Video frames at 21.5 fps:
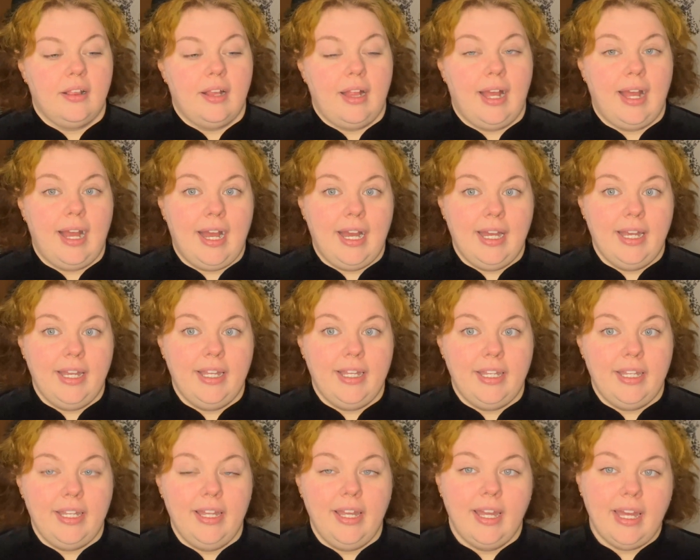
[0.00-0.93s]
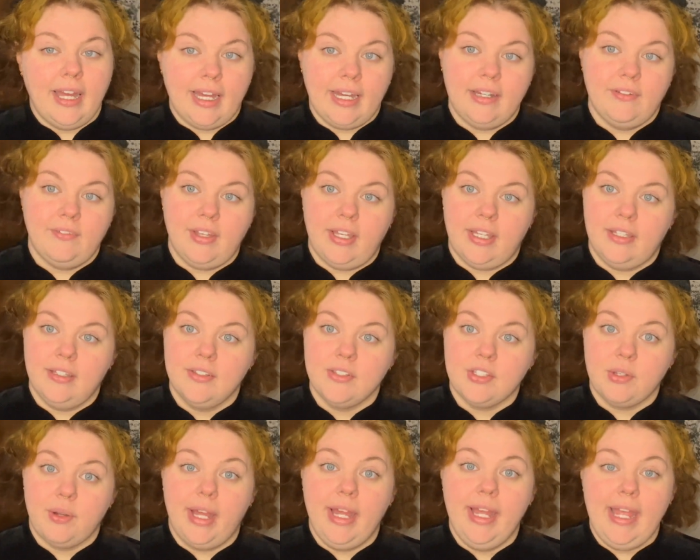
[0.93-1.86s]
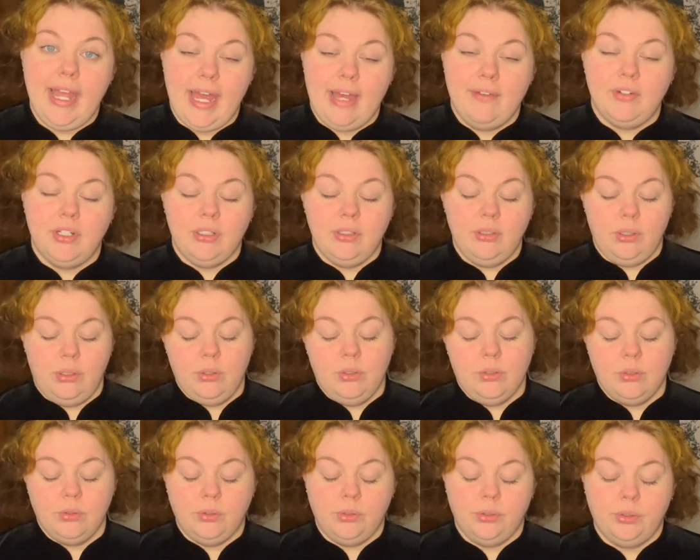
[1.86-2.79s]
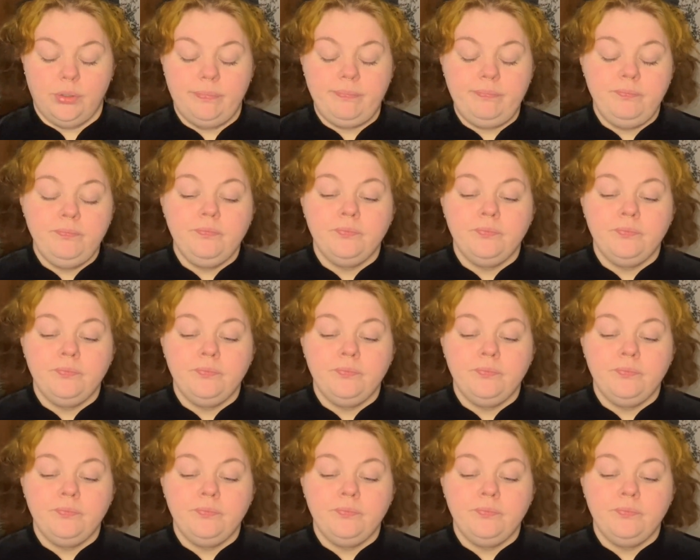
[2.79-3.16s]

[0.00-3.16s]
I have a local